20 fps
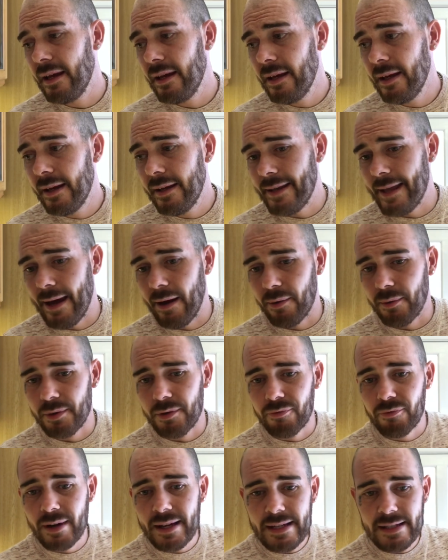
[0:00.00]
Now,
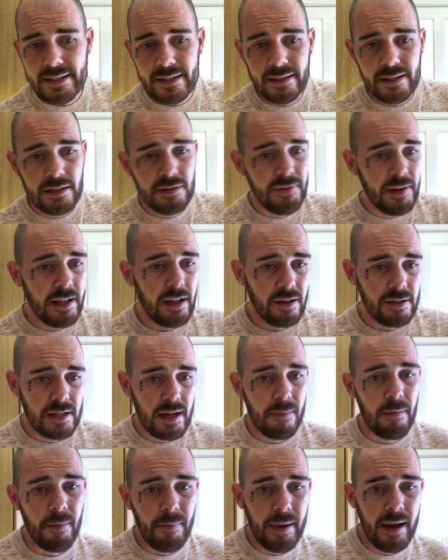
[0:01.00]
the reason this video has
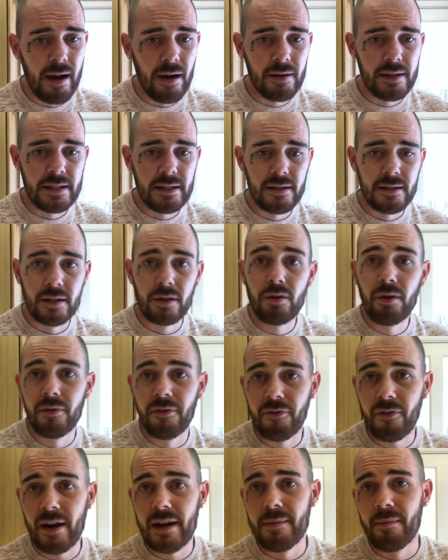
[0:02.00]
come about is because a good
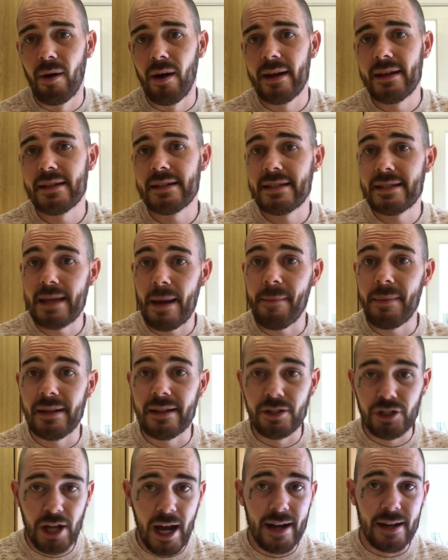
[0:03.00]
friend of mine has set me
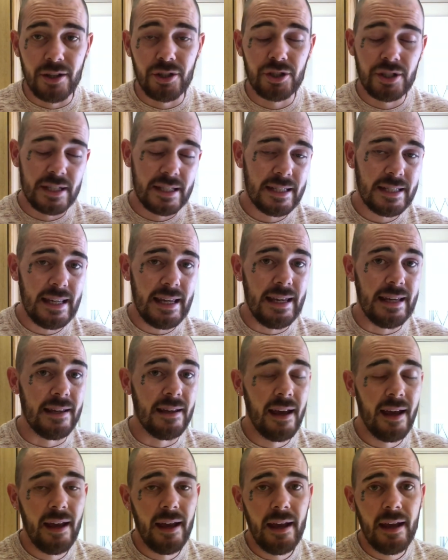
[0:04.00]
the challenge to see
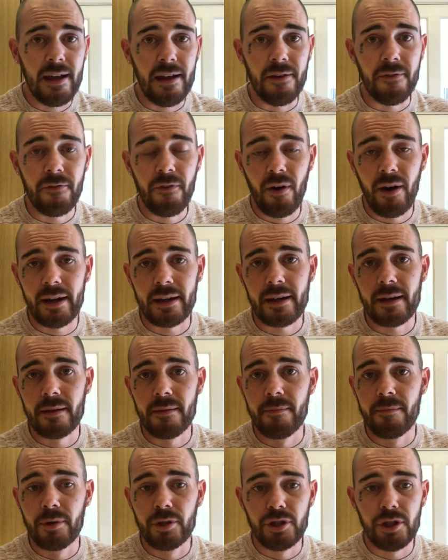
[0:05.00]
if I
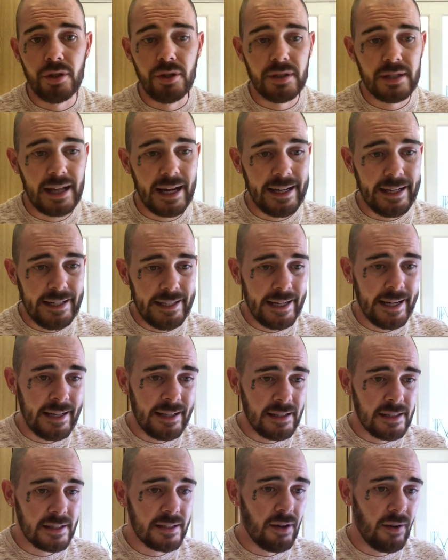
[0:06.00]
can produce a
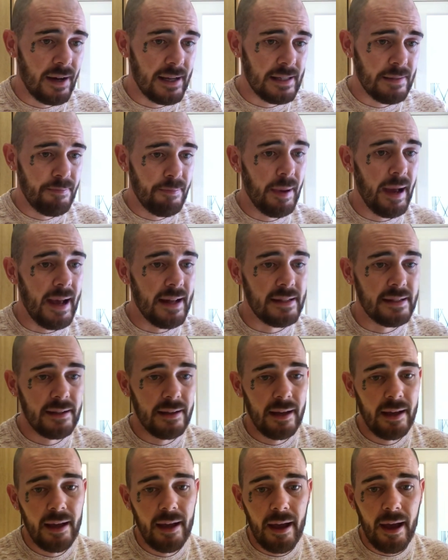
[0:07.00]
king-size bed
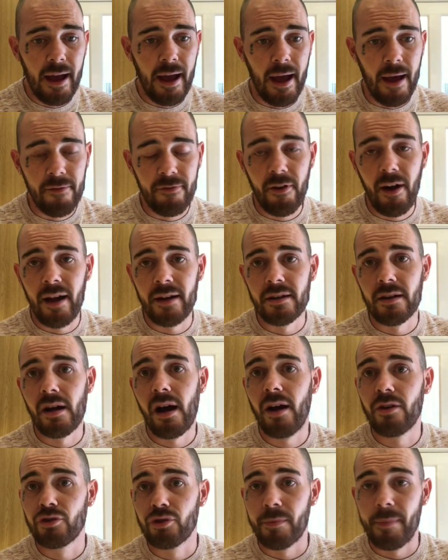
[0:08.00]
for under
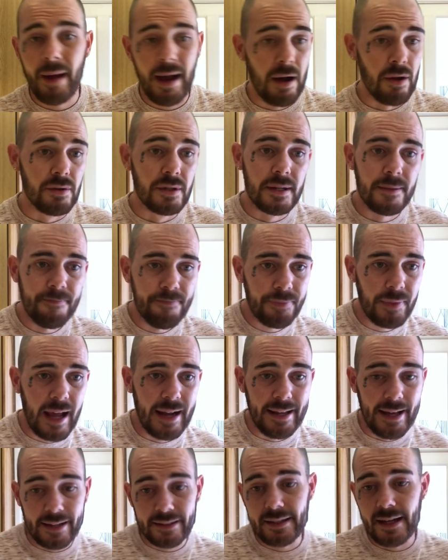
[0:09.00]
£100.
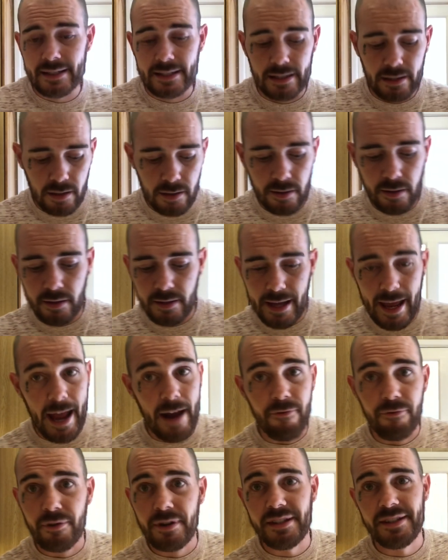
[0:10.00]
And that does include
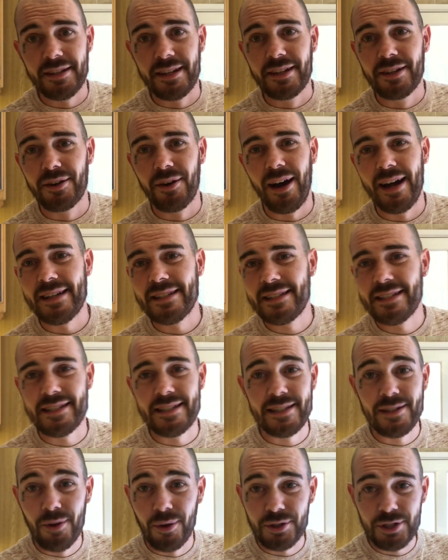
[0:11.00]
everything, guys. This
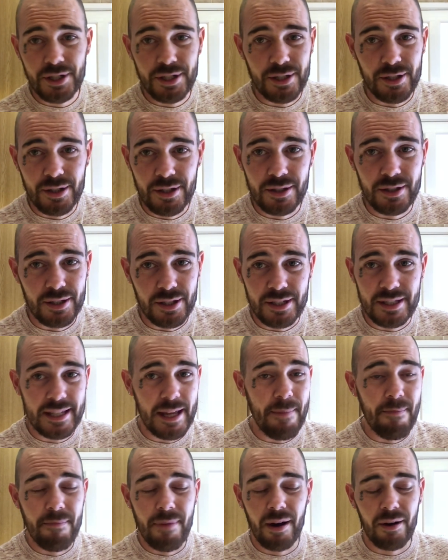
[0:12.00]
is not just the
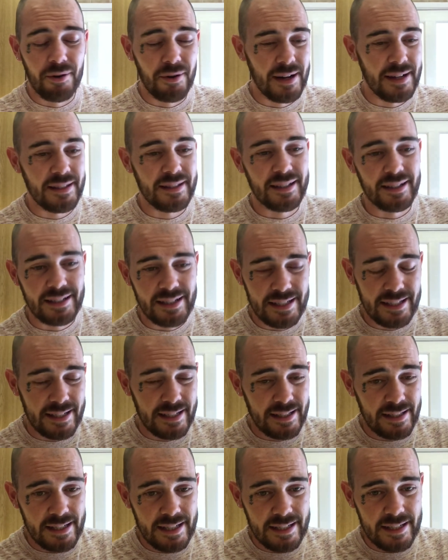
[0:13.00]
timber or anything. This
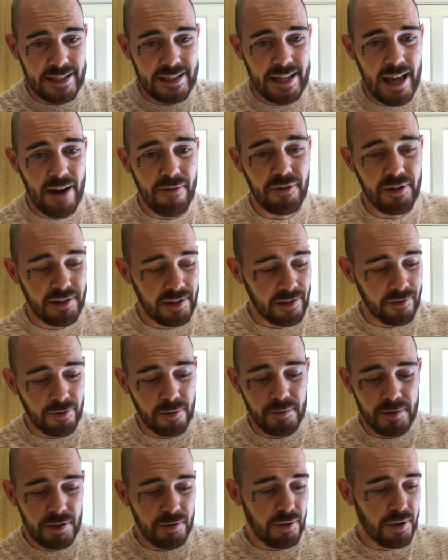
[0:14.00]
is everything
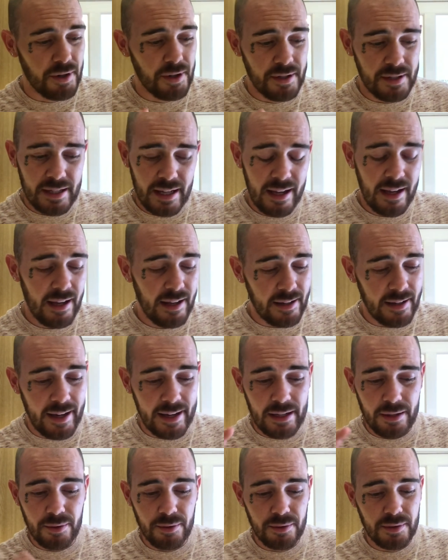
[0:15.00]
from screws,
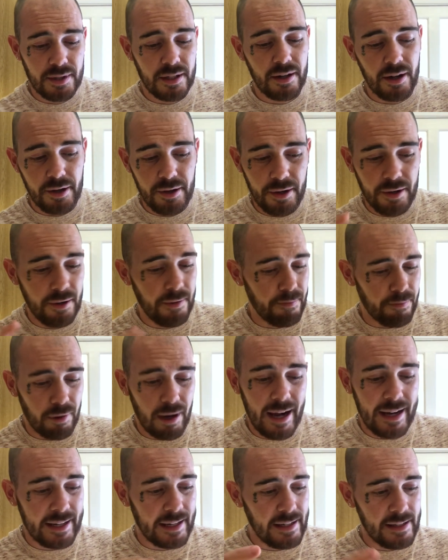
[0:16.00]
nails, glue,
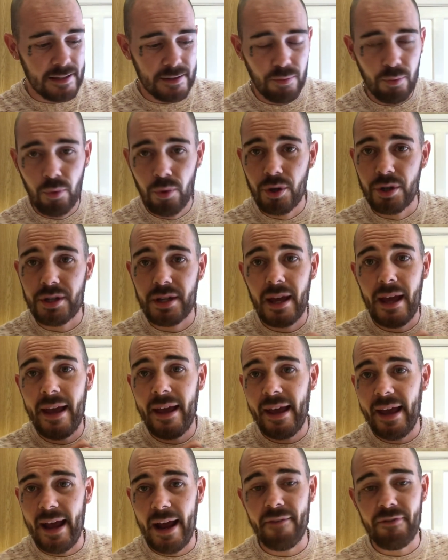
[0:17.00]
brackets, wood,
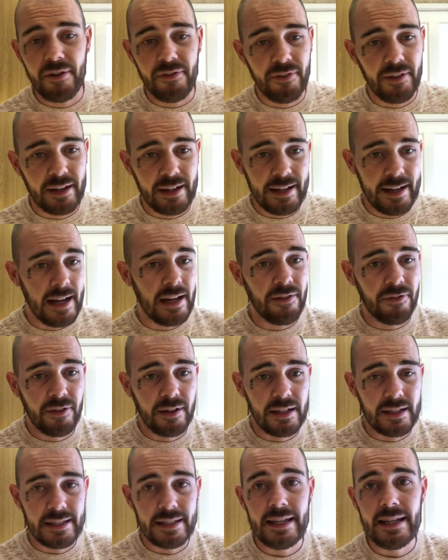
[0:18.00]
everything and anything
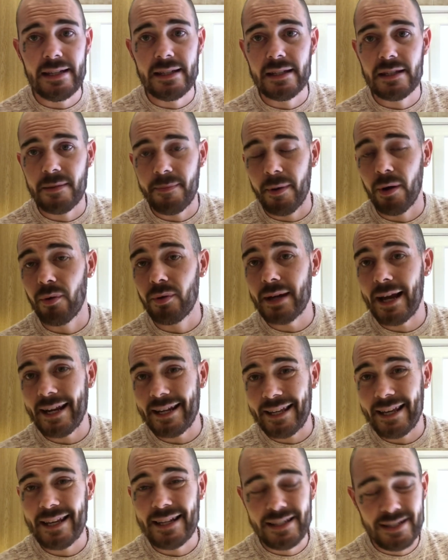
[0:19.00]
that's needed to build a
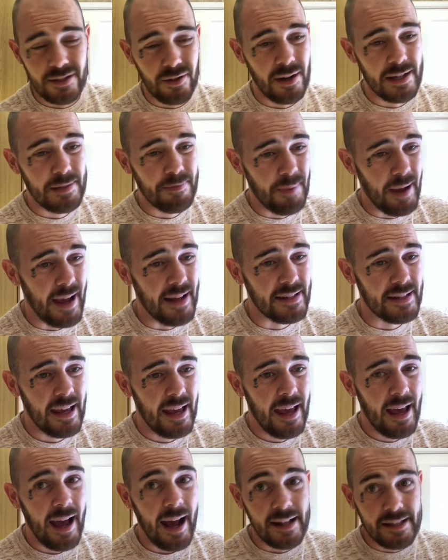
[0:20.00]
king-size bed
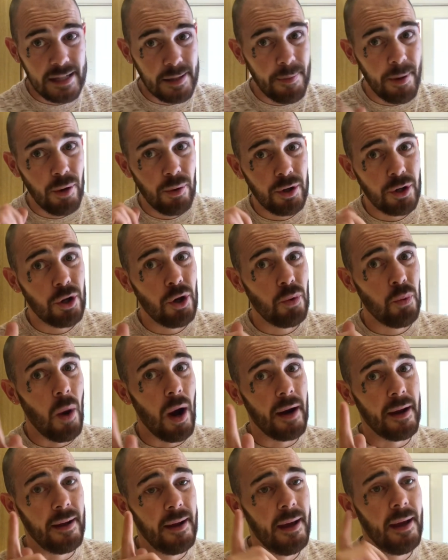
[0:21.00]
and to build a good
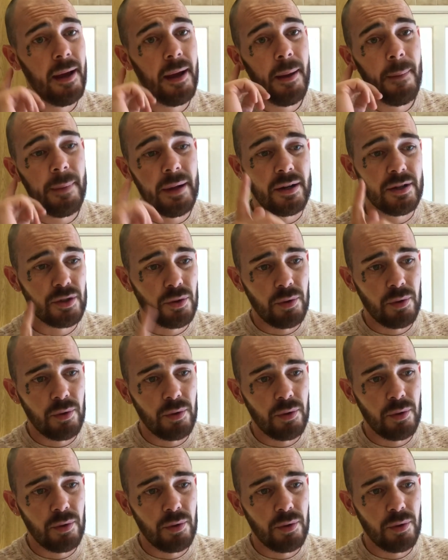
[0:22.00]
one. Because although